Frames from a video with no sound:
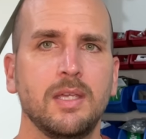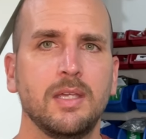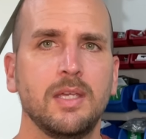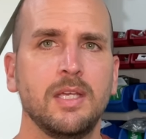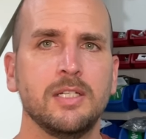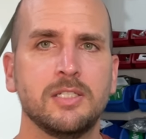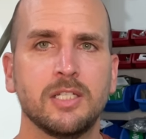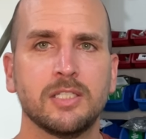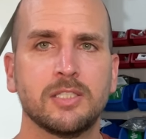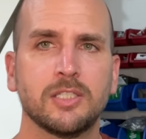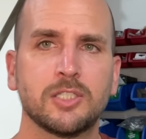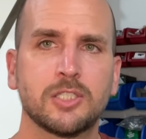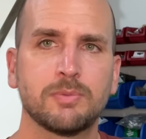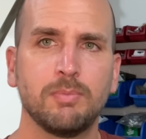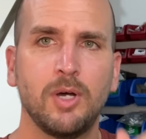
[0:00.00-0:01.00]
it does a
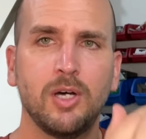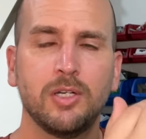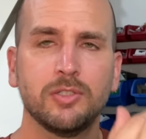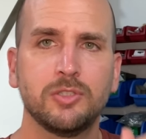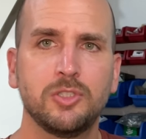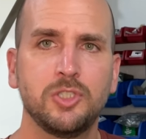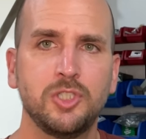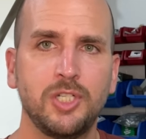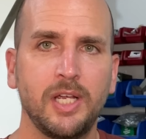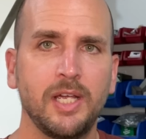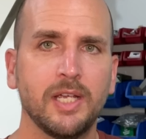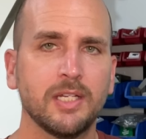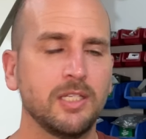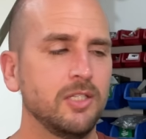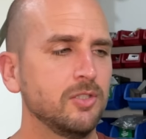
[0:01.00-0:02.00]
small
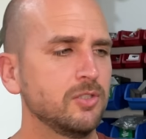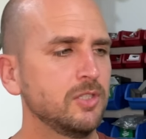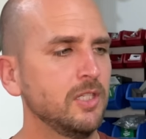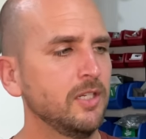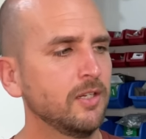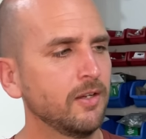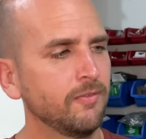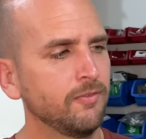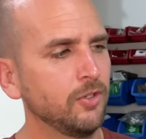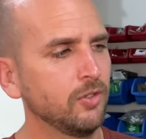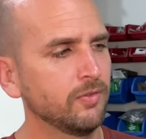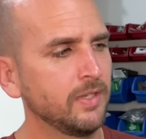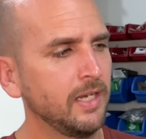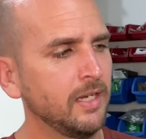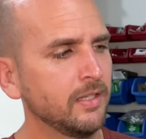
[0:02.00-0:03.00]
check. You see a few
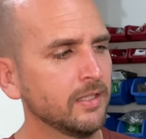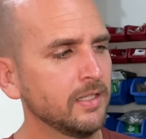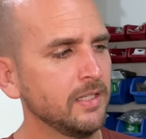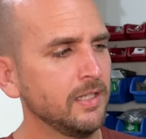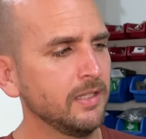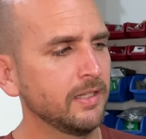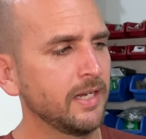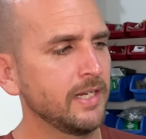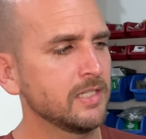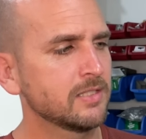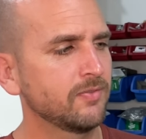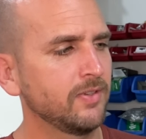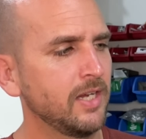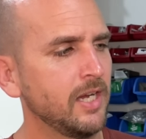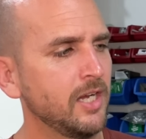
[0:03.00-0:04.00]
of the LED lights
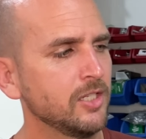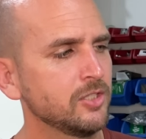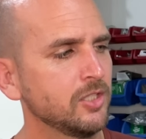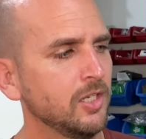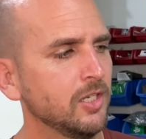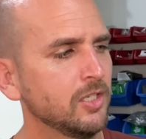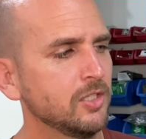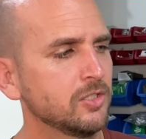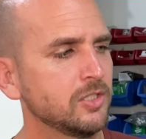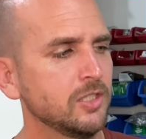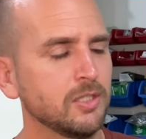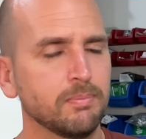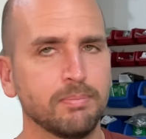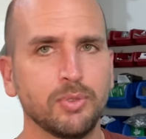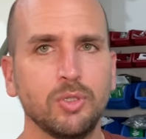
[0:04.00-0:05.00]
flash. You see
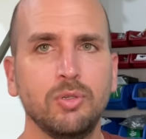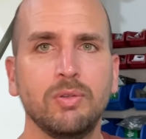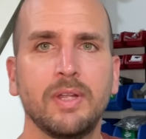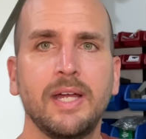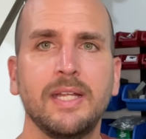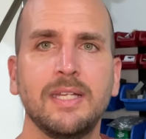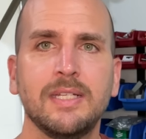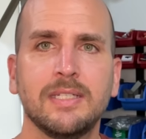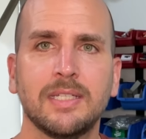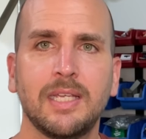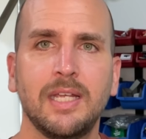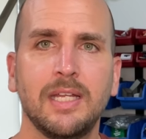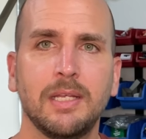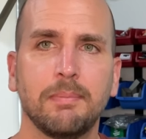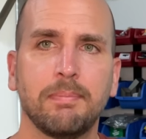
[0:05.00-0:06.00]
the blue light
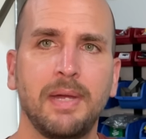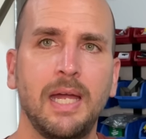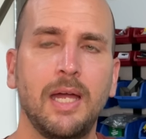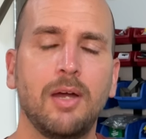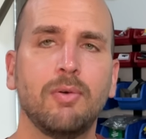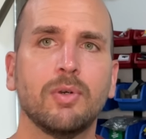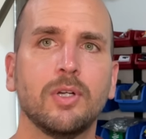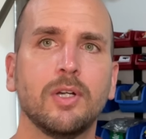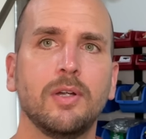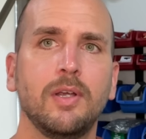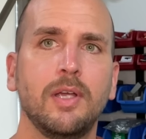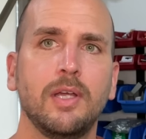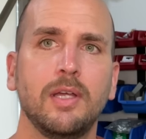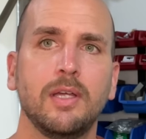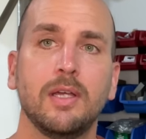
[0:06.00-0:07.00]
indicating power,
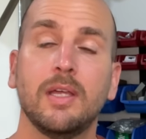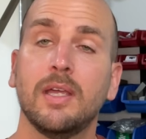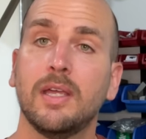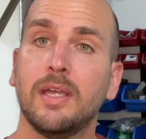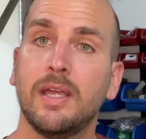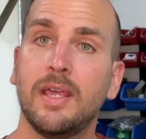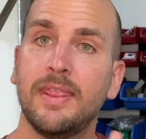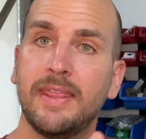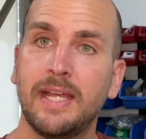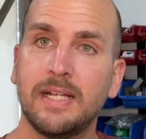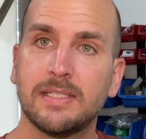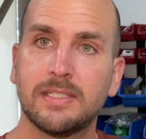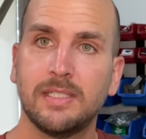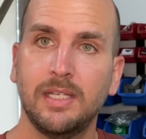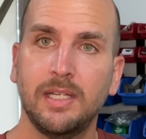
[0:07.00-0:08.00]
and
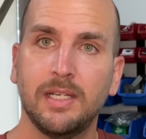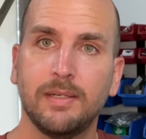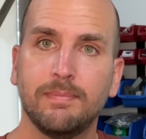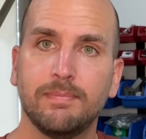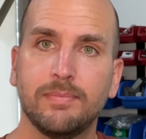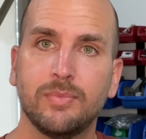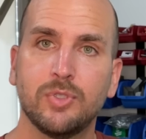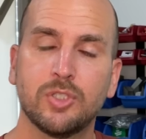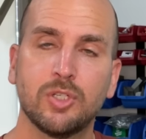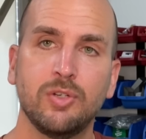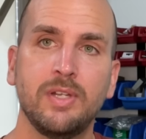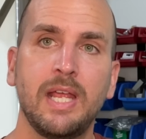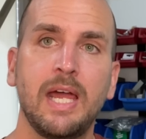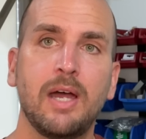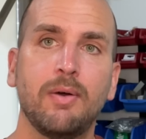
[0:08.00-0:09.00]
that's it. So
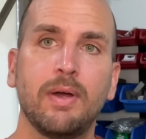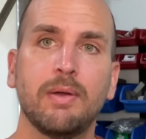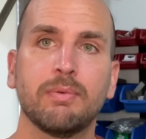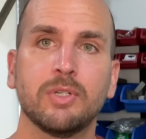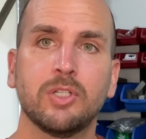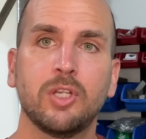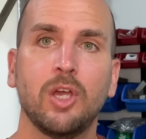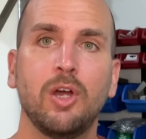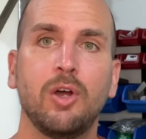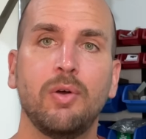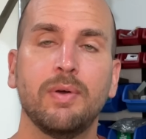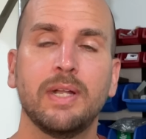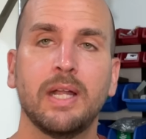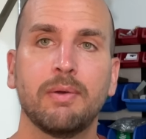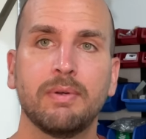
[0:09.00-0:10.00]
now I would go
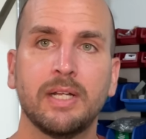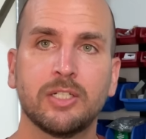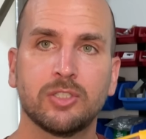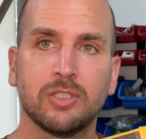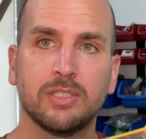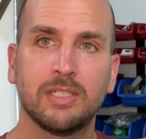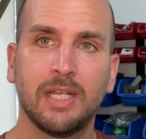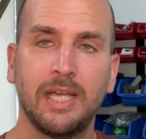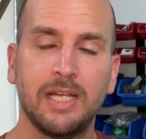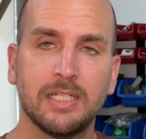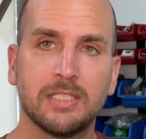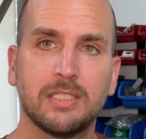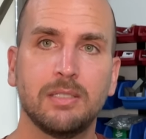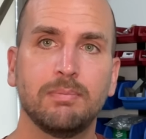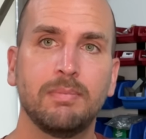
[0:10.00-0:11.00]
and I would actually
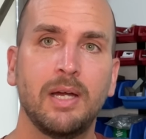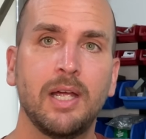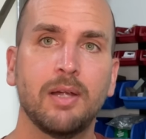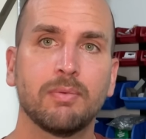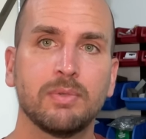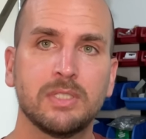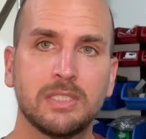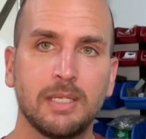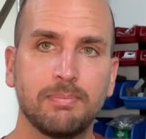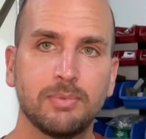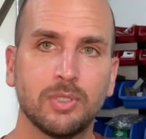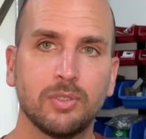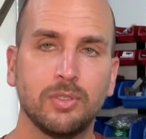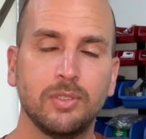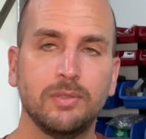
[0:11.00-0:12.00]
test my
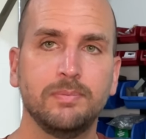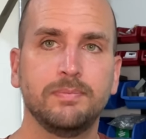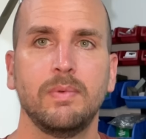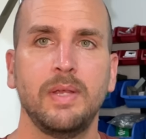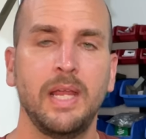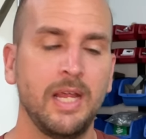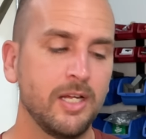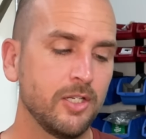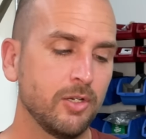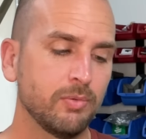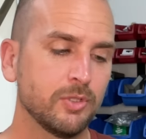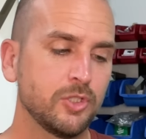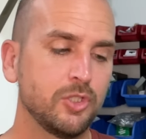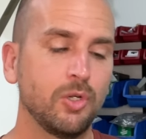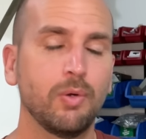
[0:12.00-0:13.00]
receptacle and it
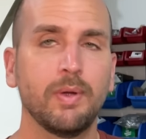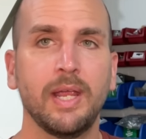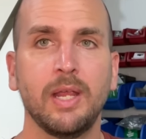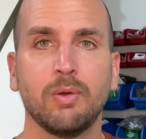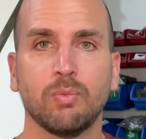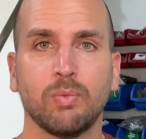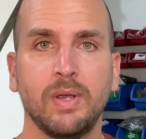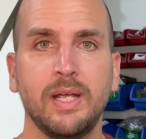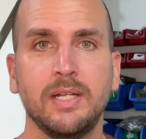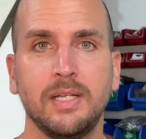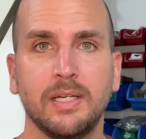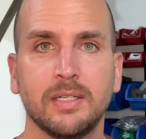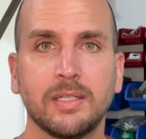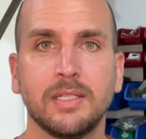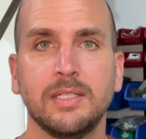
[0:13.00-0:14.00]
would show a red
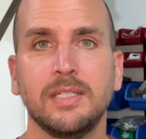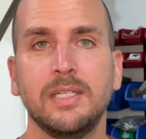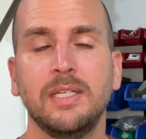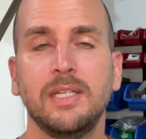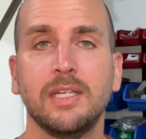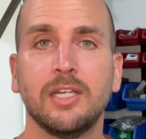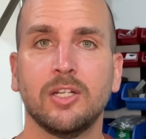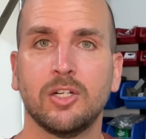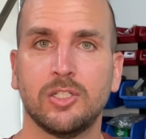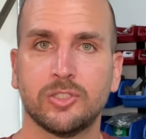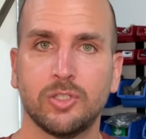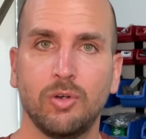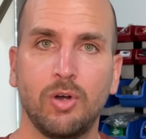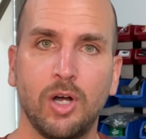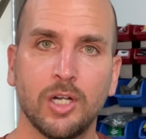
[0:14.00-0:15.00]
LED and
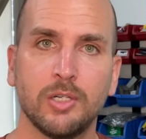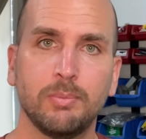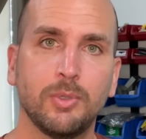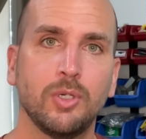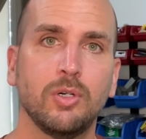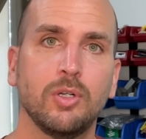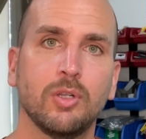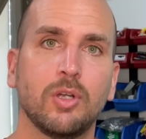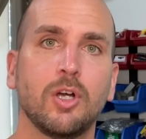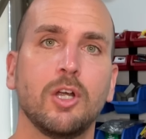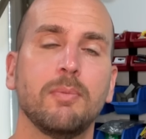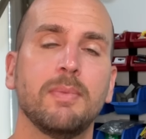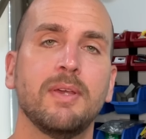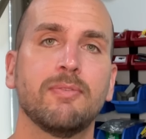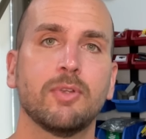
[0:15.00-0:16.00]
also audible
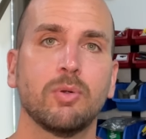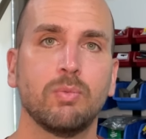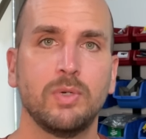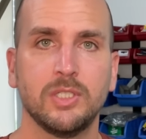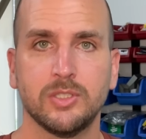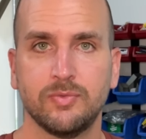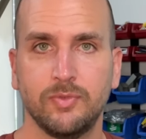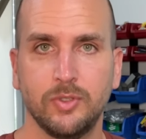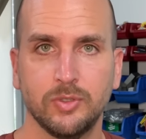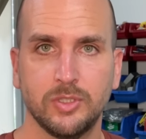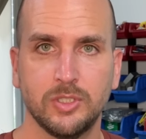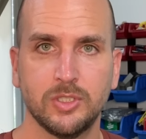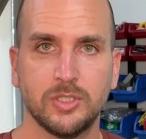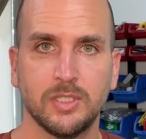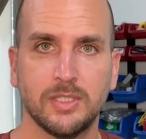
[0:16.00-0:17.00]
alarm if there was
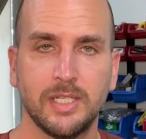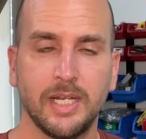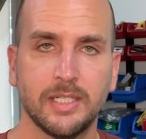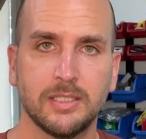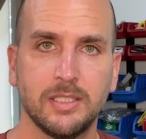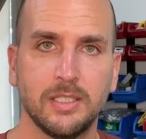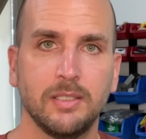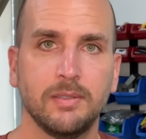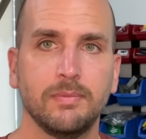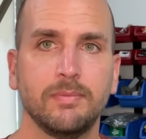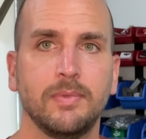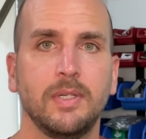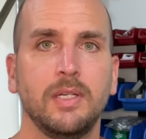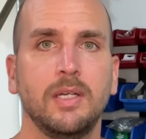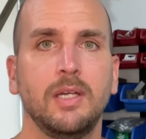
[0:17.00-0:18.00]
voltage detected.
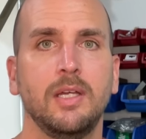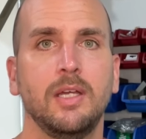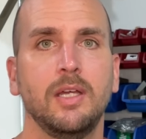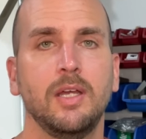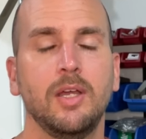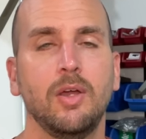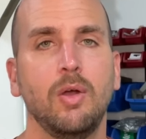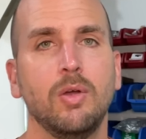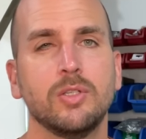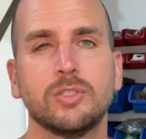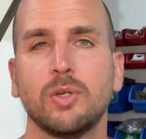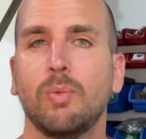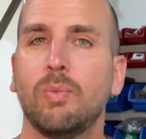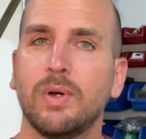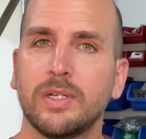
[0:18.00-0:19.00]
So
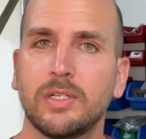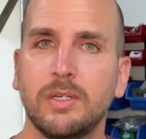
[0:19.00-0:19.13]
what